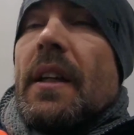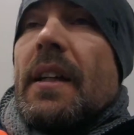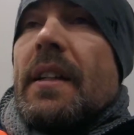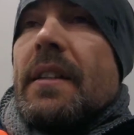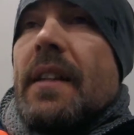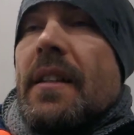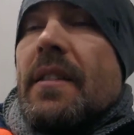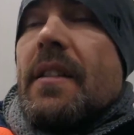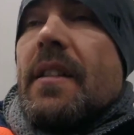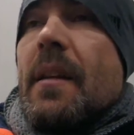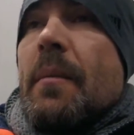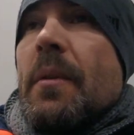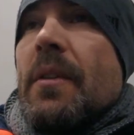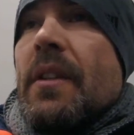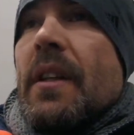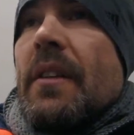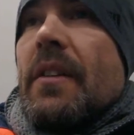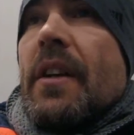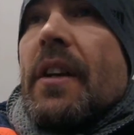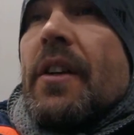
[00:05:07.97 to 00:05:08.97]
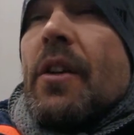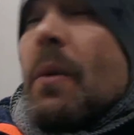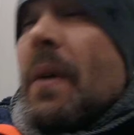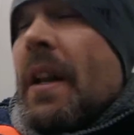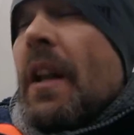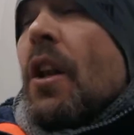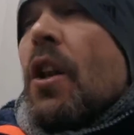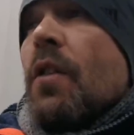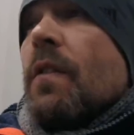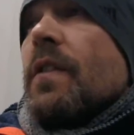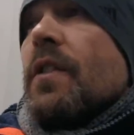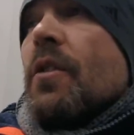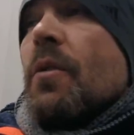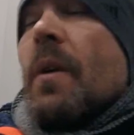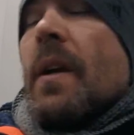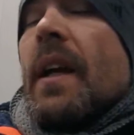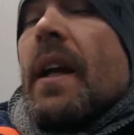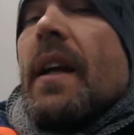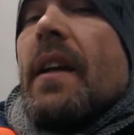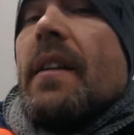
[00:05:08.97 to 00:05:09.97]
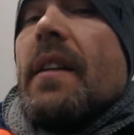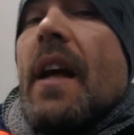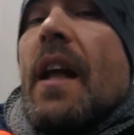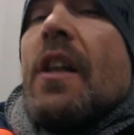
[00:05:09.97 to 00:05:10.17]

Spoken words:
And that's the type of thing that I do, and I love doing it.